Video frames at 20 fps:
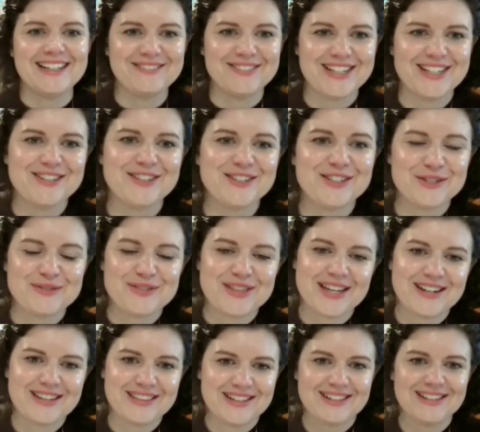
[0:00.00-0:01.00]
we could do with
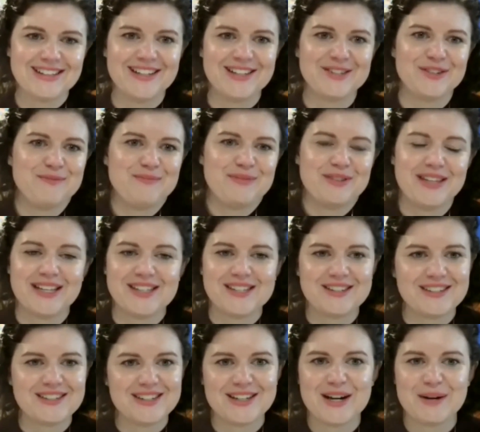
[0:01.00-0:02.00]
that in the classroom. But that's
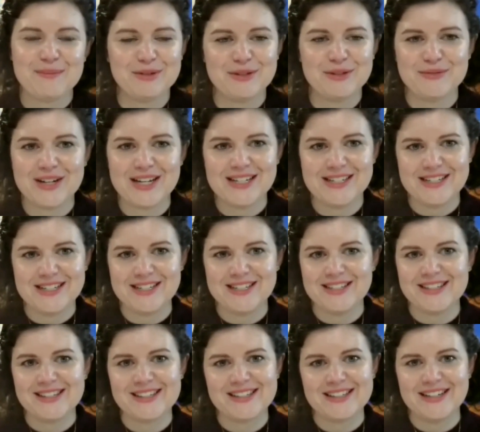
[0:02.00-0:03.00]
just a couple of
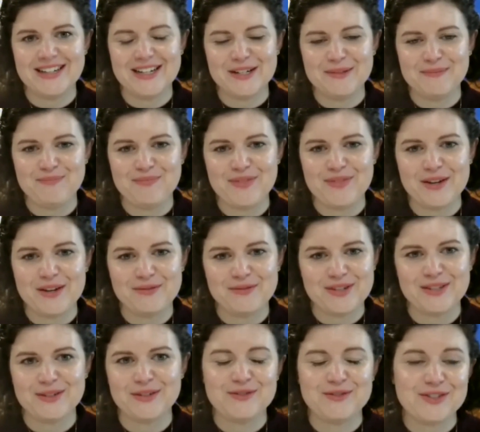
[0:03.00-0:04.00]
ideas that
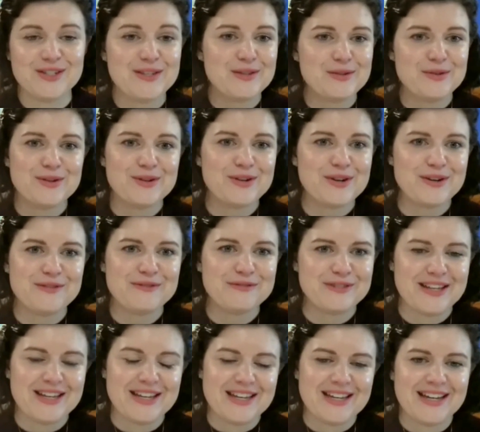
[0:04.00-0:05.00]
we sort of just thought
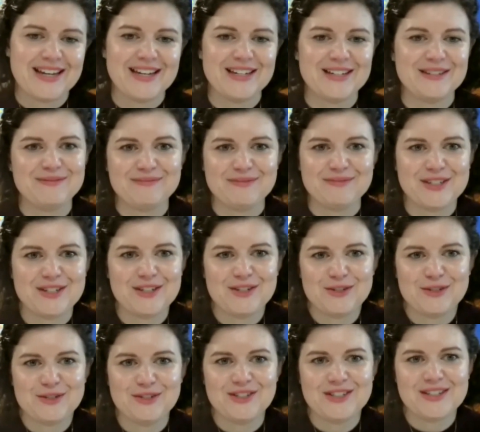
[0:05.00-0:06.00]
of to
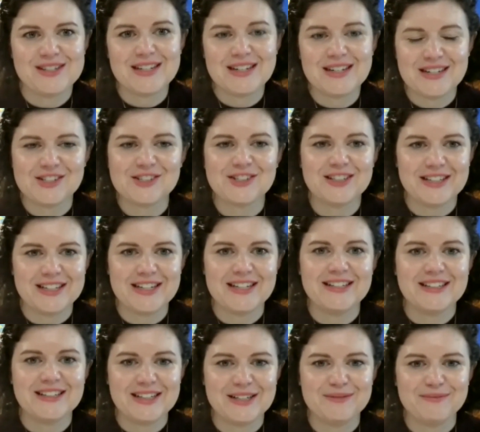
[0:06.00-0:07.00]
do just
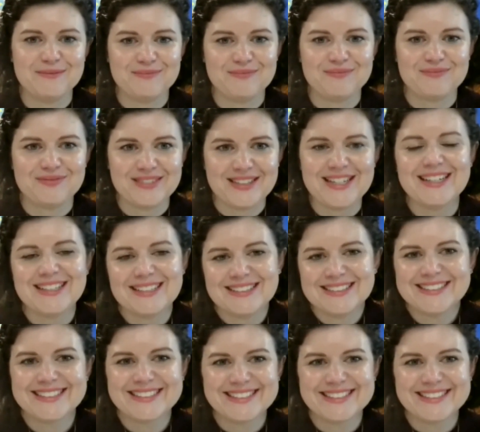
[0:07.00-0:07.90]
initially. Yeah.